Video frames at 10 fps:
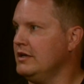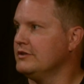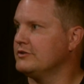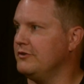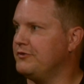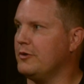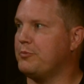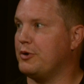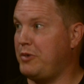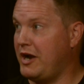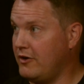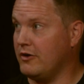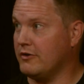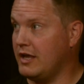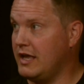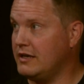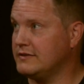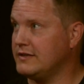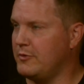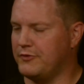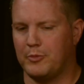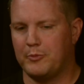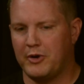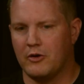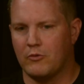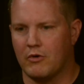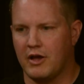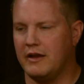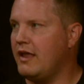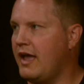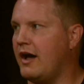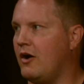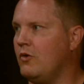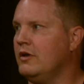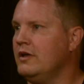So if they're prepared ahead of time, if they're prepared right now,